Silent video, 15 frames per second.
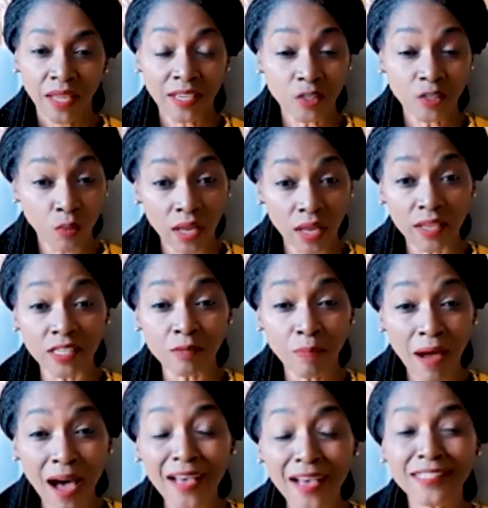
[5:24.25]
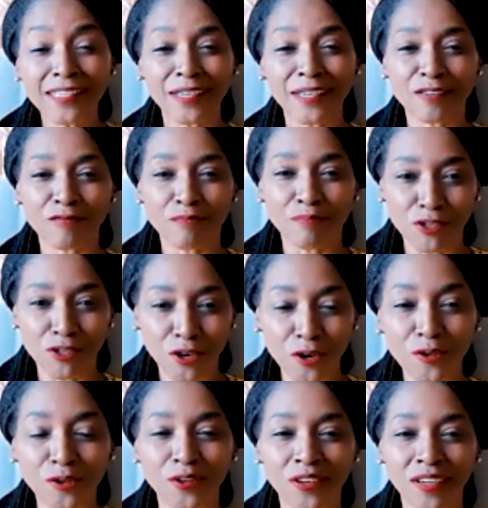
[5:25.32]
as well as positive
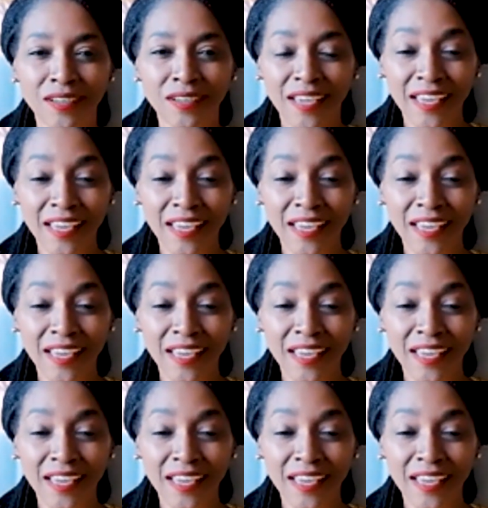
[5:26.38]
maternal